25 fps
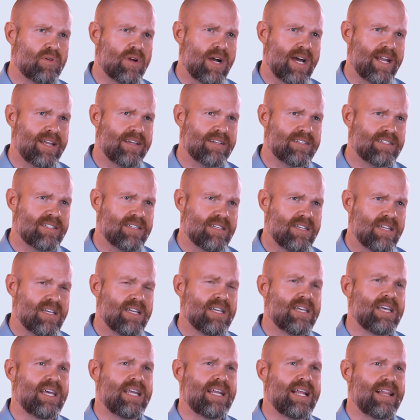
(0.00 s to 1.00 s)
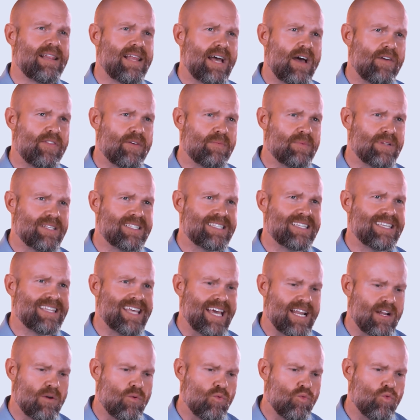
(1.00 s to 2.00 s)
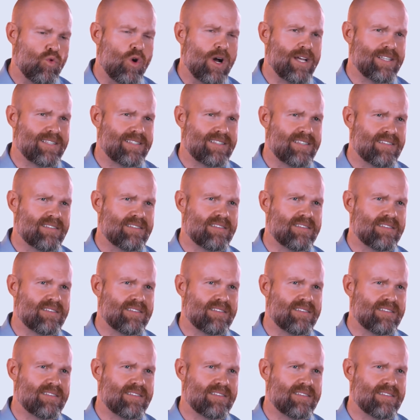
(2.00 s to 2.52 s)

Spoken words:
product and allow them to see that at once